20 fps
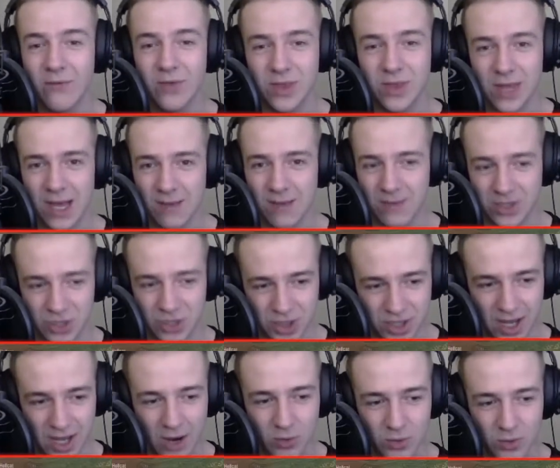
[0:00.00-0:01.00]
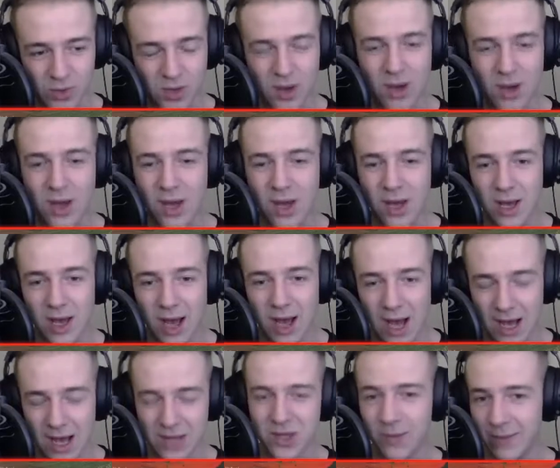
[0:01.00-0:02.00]
damage dealt,
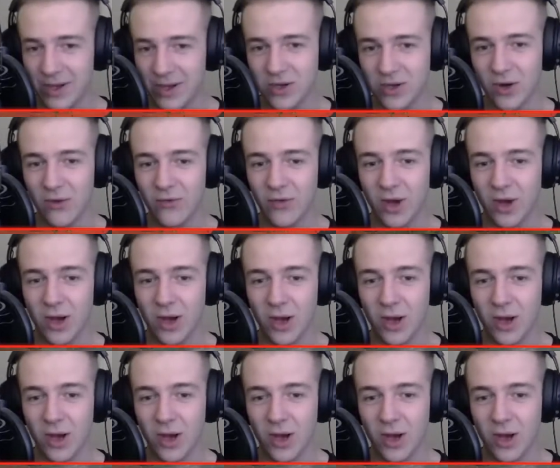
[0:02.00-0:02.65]
and a bit of